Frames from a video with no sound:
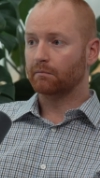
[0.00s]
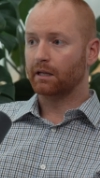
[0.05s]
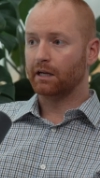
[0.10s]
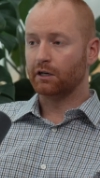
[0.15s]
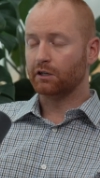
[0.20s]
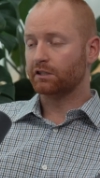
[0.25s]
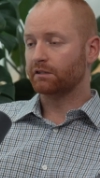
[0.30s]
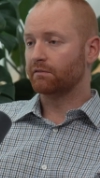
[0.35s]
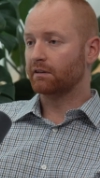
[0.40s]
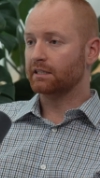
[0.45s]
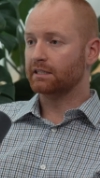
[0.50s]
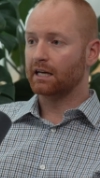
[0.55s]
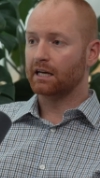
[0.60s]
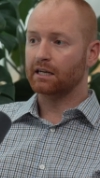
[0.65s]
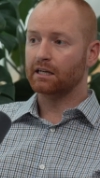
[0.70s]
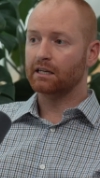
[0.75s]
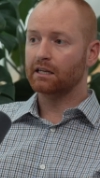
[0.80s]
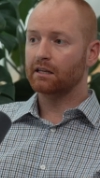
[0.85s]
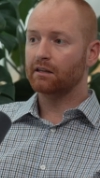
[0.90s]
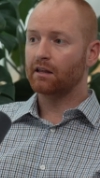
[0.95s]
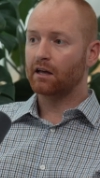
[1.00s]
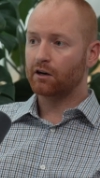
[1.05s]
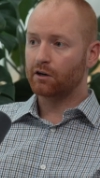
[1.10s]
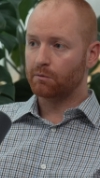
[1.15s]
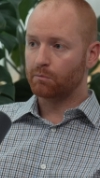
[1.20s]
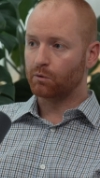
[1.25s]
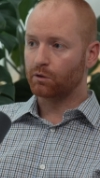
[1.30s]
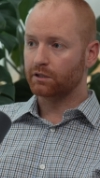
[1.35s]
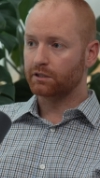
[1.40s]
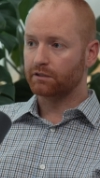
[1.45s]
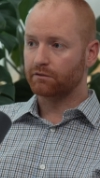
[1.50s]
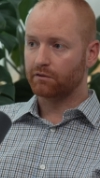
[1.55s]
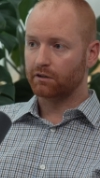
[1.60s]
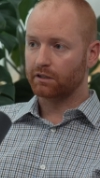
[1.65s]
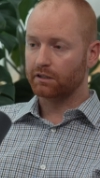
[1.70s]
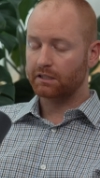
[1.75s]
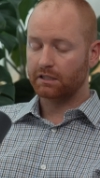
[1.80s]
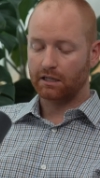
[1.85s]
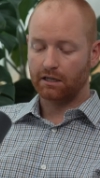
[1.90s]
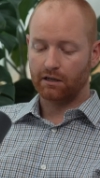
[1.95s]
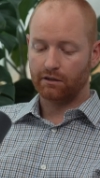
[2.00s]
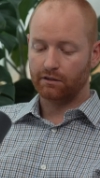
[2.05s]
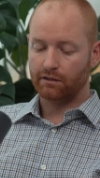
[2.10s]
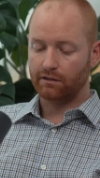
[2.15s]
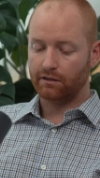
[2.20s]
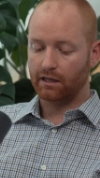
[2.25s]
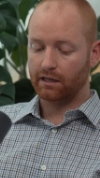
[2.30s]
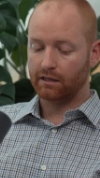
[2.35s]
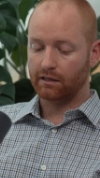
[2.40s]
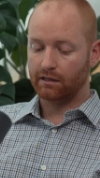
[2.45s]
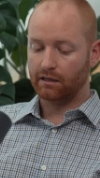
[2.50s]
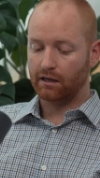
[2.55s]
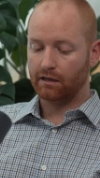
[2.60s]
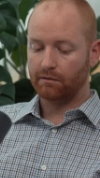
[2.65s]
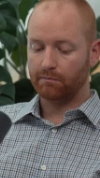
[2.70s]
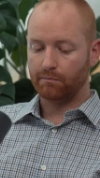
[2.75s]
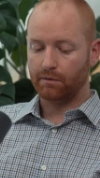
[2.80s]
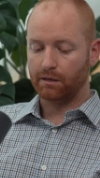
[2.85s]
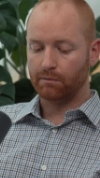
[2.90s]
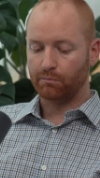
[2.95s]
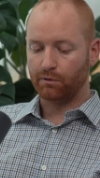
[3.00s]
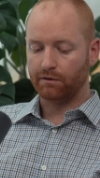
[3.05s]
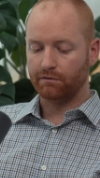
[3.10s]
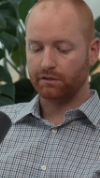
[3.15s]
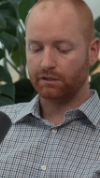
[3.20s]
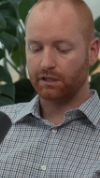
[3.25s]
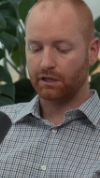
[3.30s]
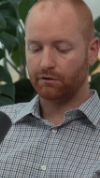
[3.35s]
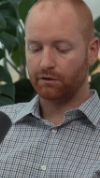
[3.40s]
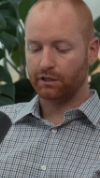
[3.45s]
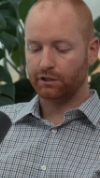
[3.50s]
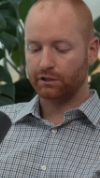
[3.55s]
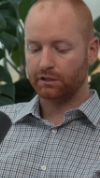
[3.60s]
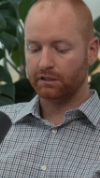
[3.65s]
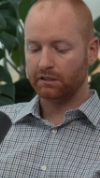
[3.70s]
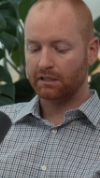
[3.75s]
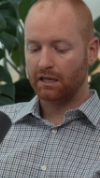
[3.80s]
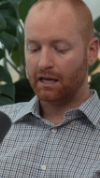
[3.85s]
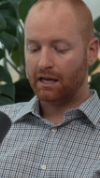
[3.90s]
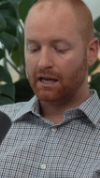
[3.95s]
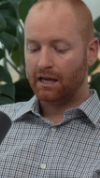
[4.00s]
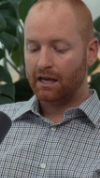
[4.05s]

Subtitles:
layers of identity that are more diverse than in previous generations.